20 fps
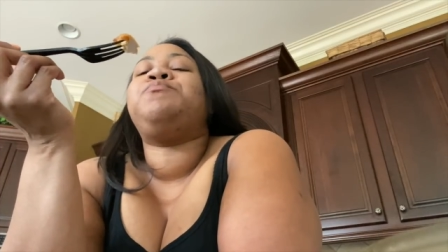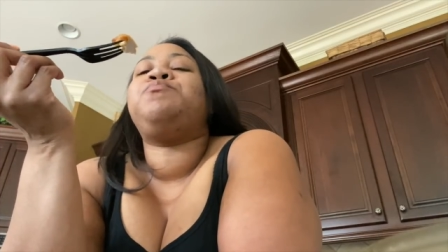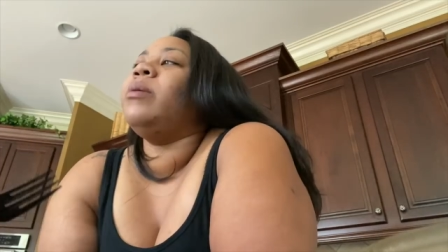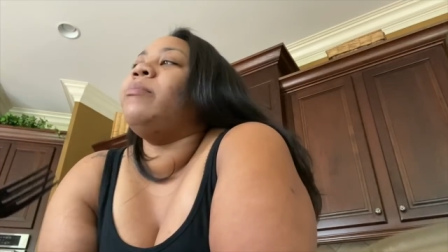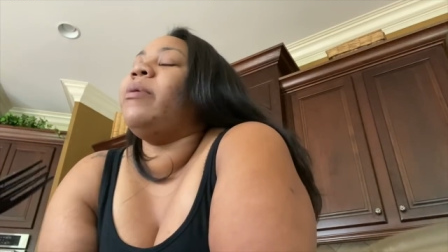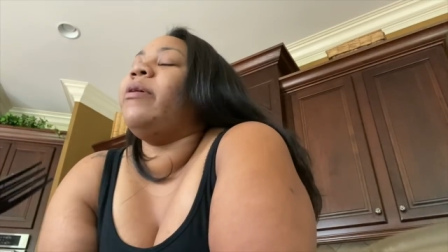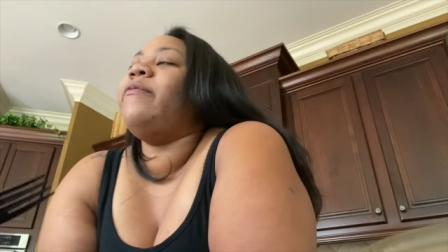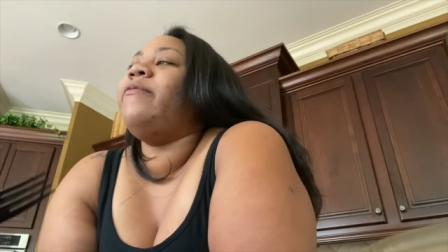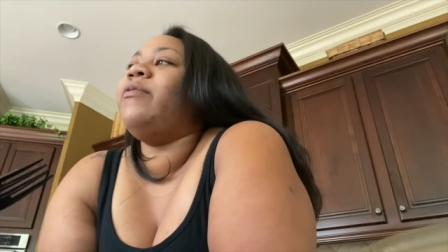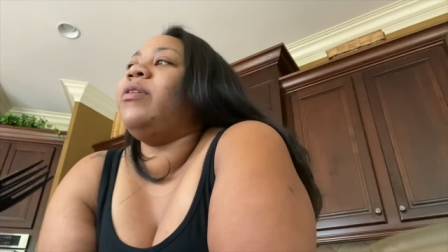
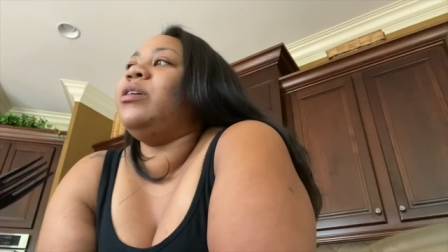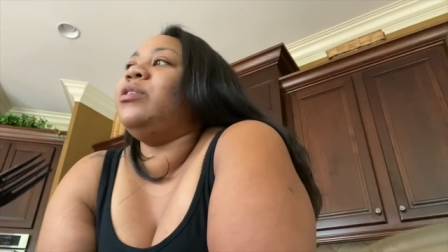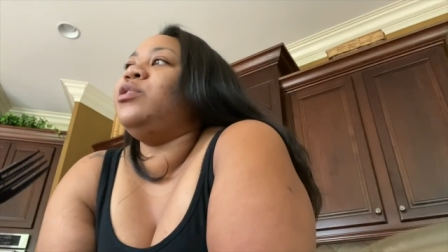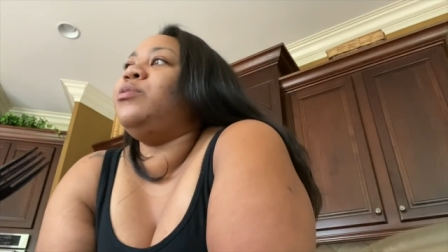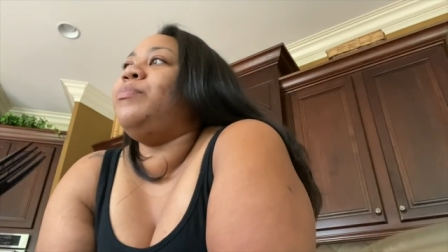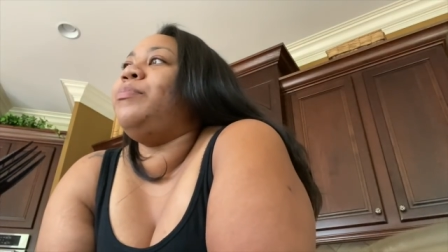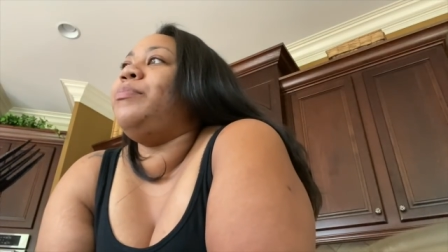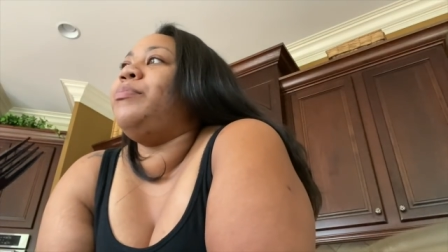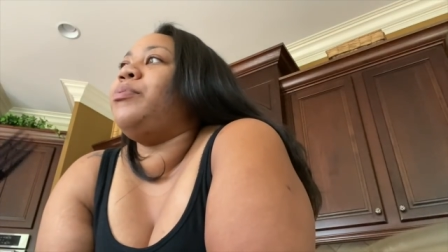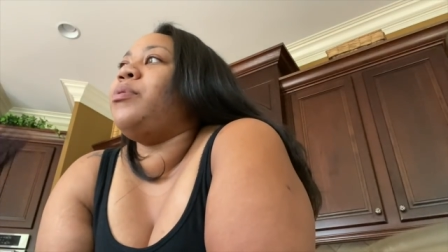My friends
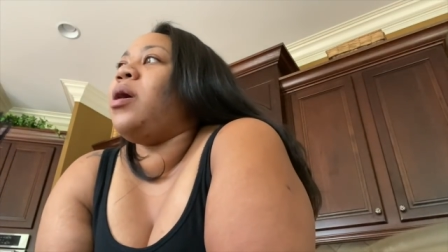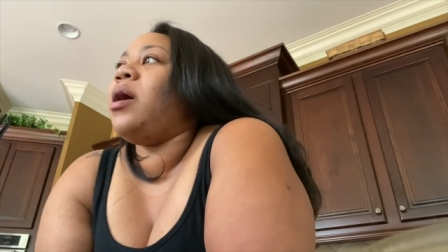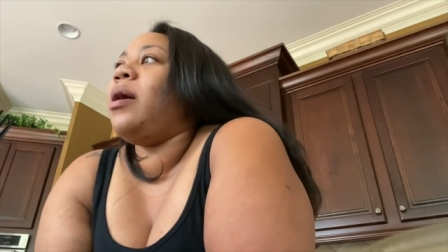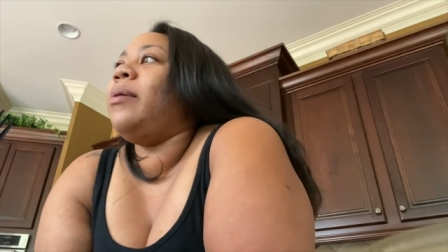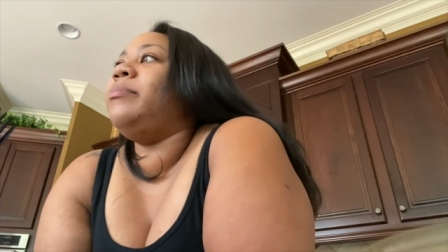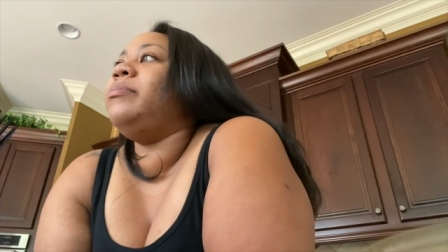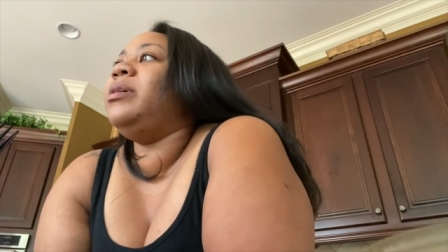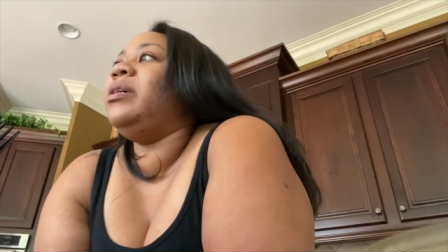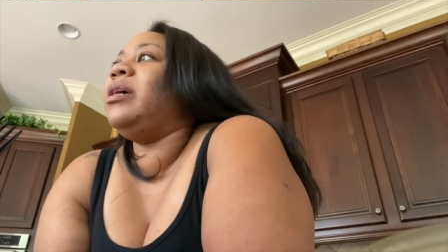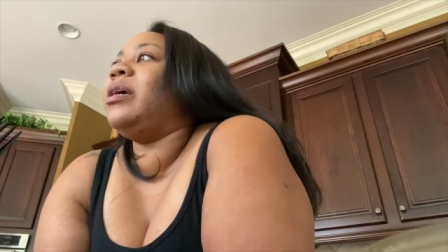
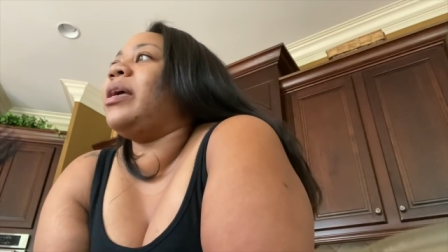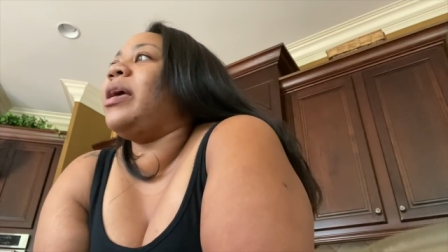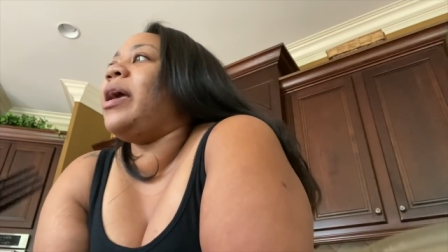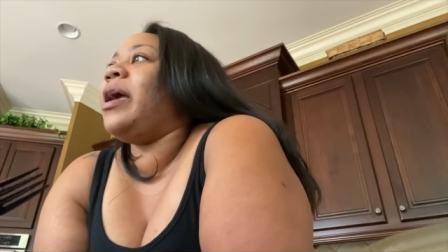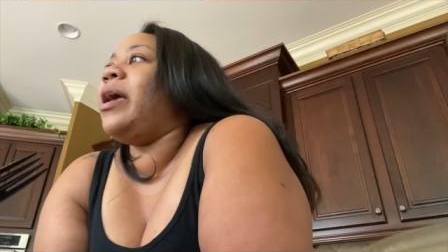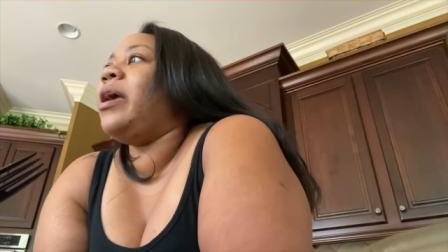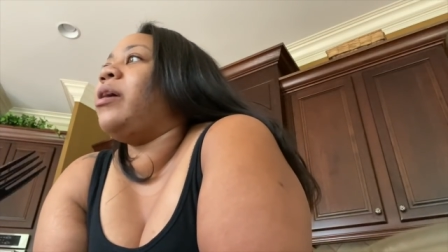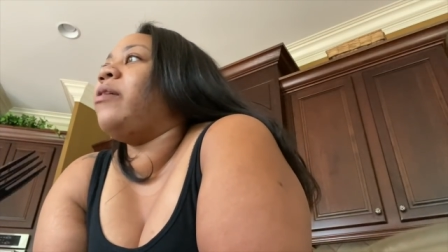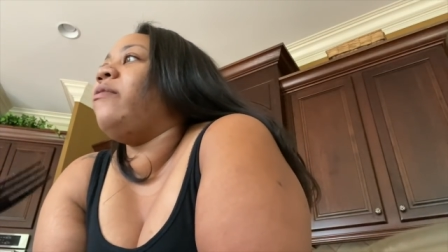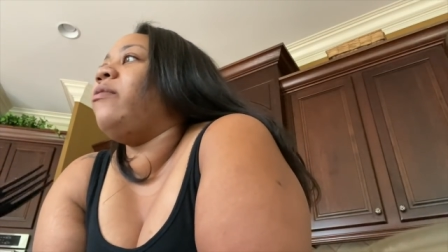brought me a
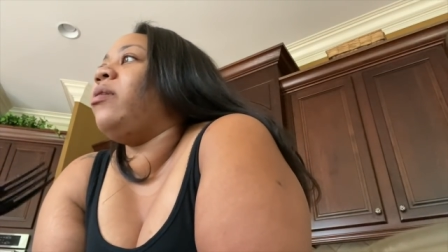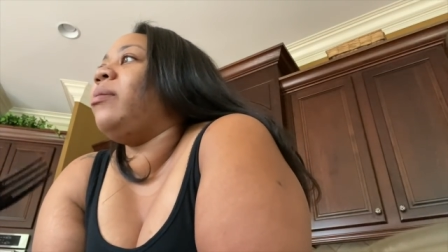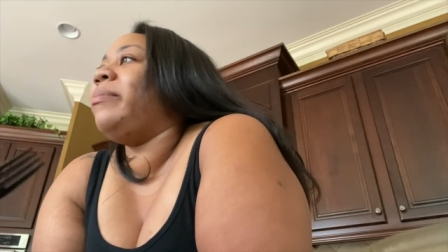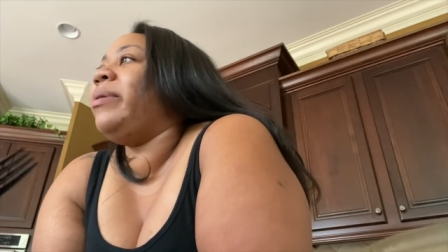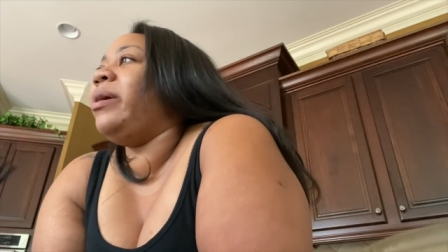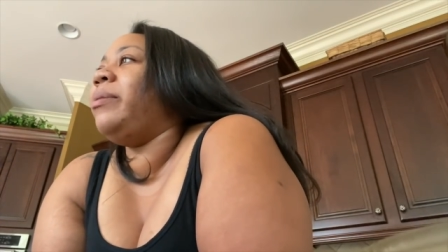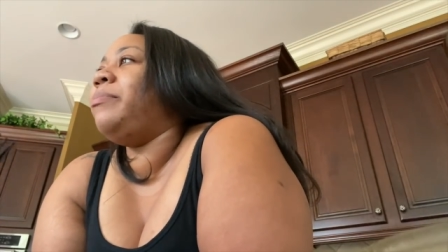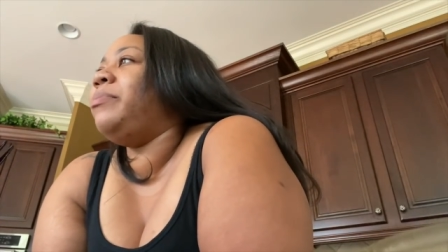cake from a